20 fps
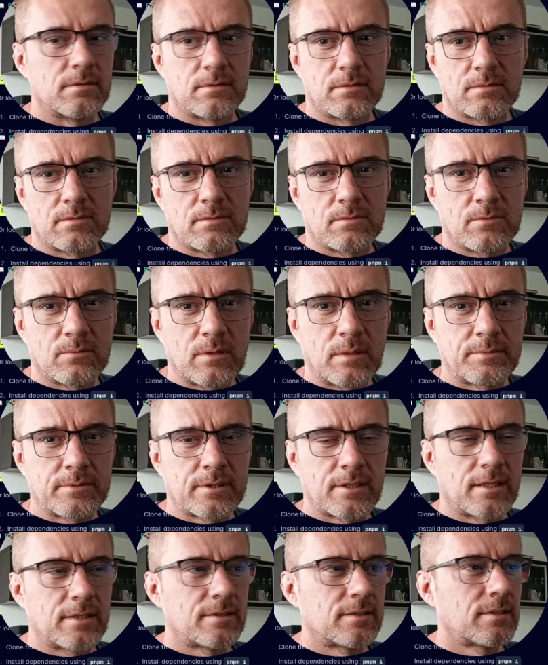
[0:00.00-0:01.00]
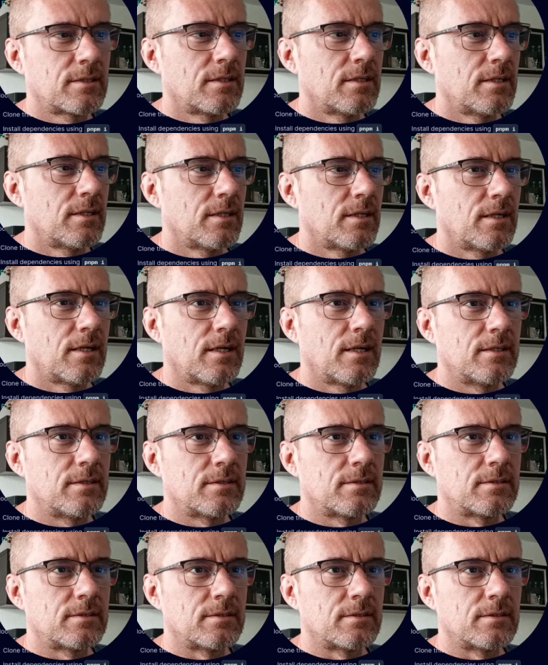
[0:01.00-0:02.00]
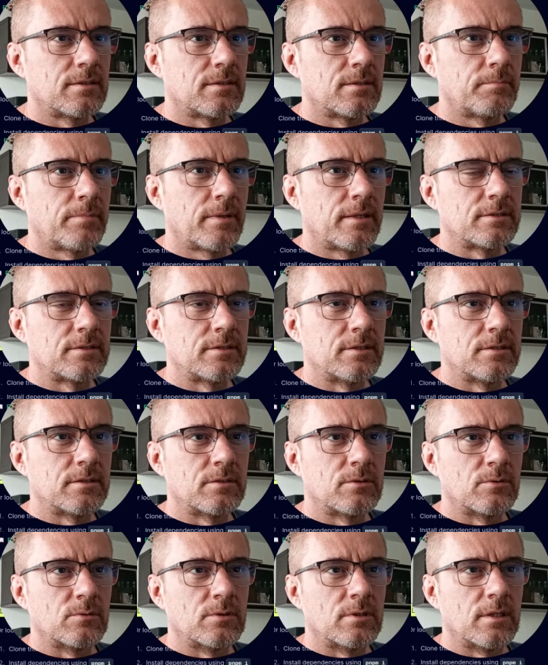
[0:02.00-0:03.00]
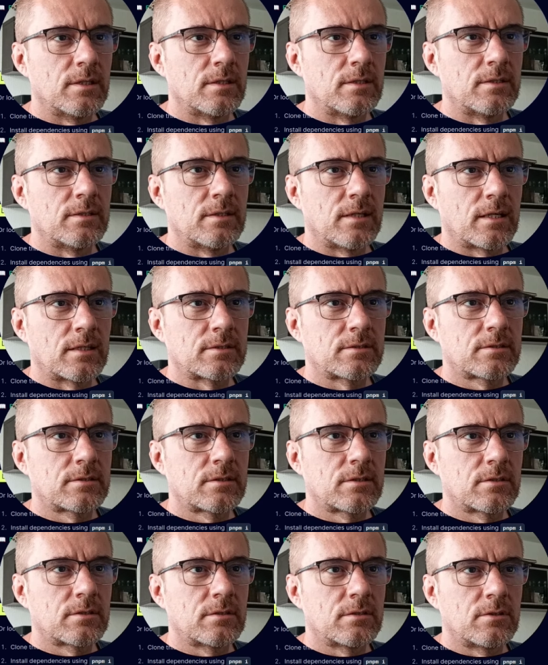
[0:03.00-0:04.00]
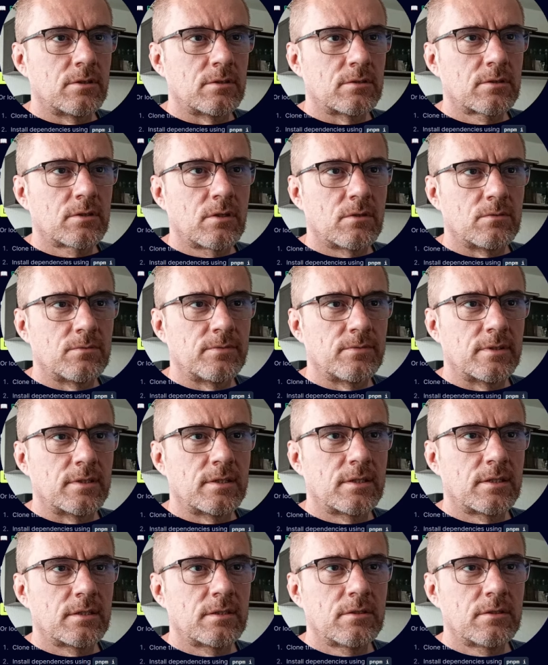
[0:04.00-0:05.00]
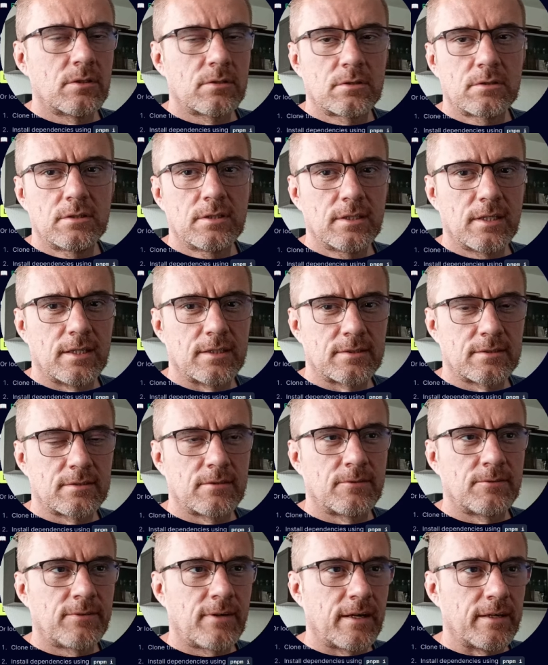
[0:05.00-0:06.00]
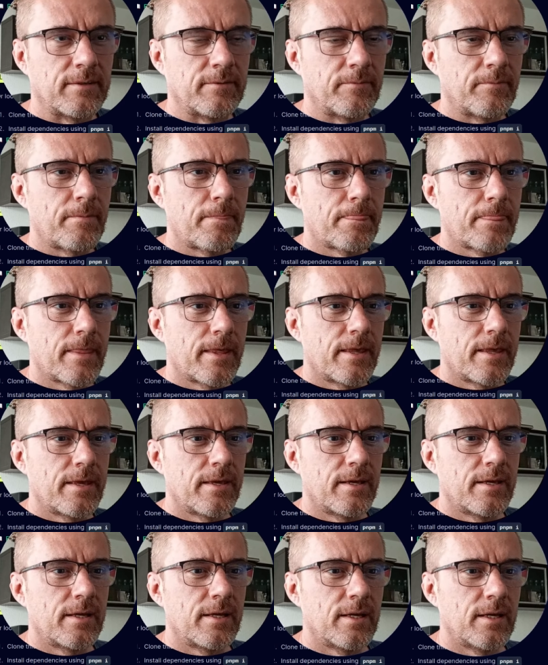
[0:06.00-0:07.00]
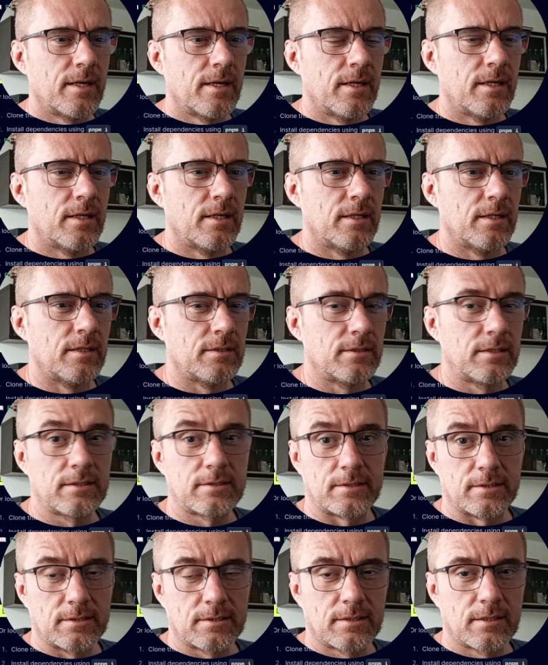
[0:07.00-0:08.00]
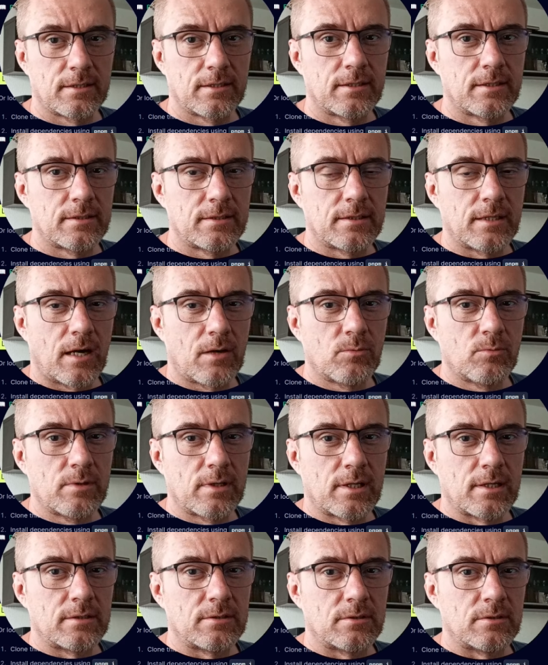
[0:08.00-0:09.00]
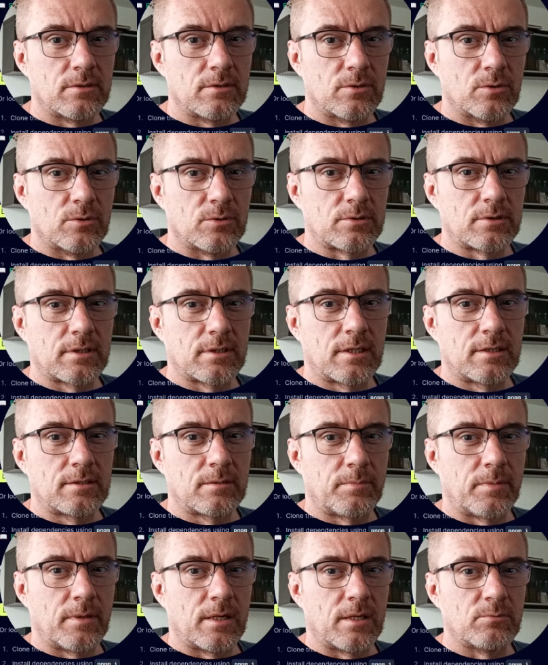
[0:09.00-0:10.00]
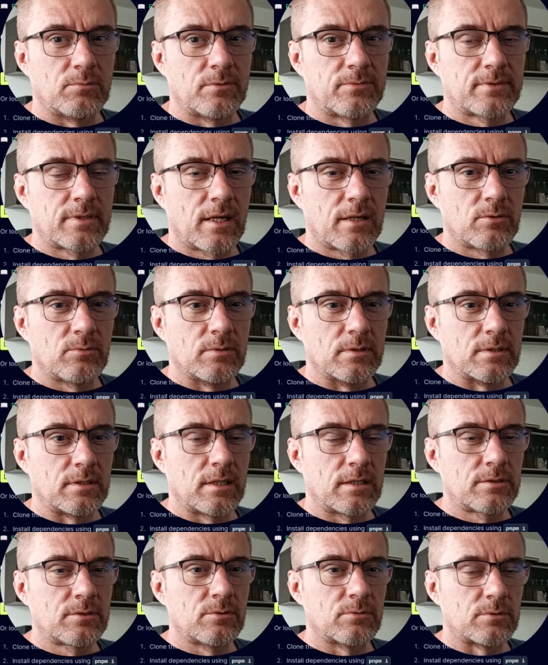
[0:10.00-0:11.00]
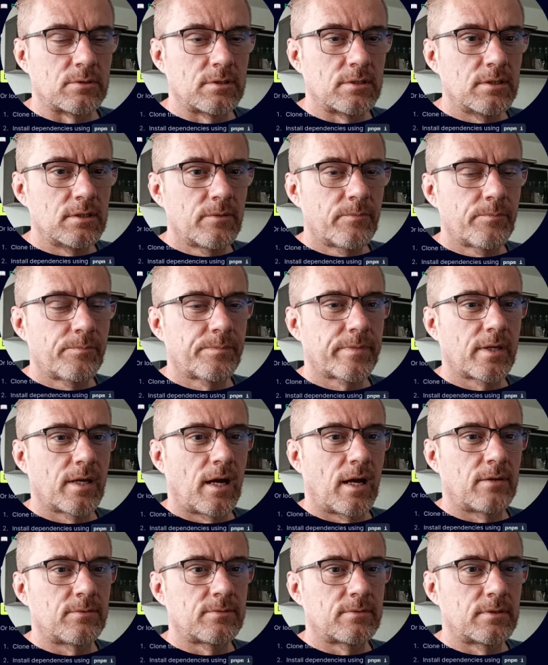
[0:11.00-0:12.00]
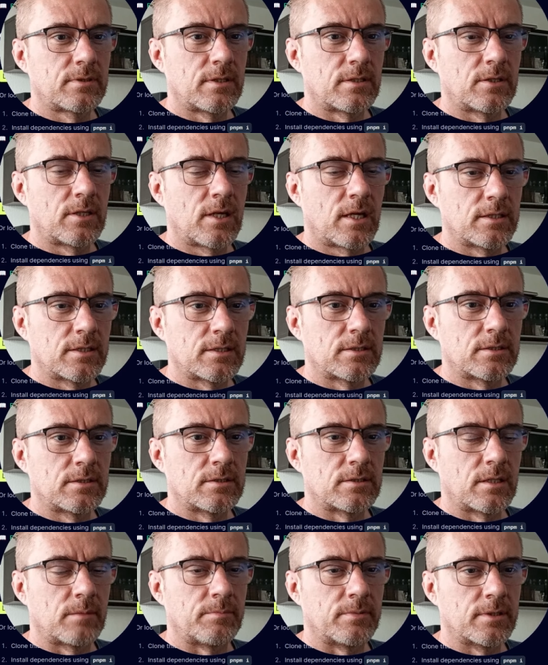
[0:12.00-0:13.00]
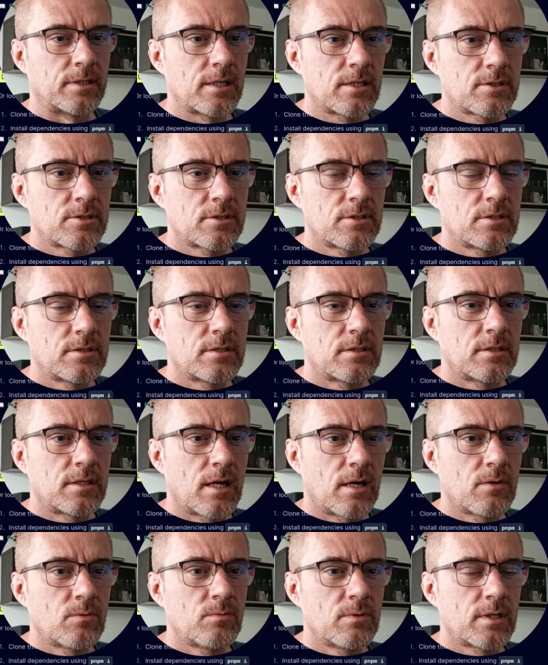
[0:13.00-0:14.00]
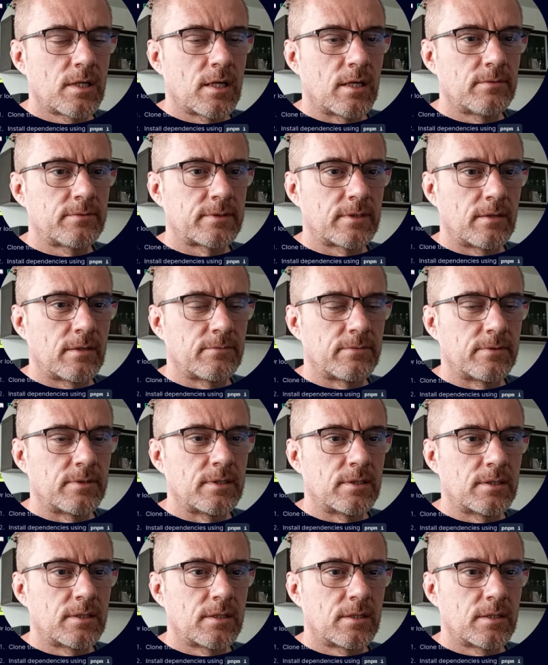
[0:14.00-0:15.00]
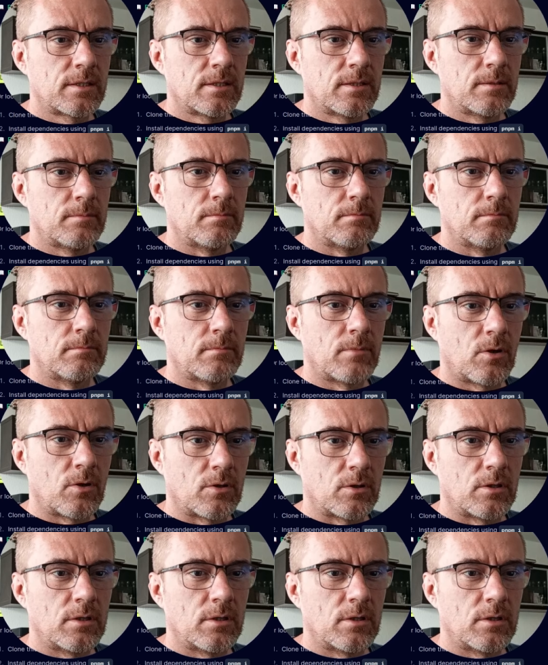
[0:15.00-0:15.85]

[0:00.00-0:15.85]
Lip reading: website and paste it to the nuxt.config.ts file. That's it. Now we can use and play with Tailwind. As you see, after running this application, now we have something more,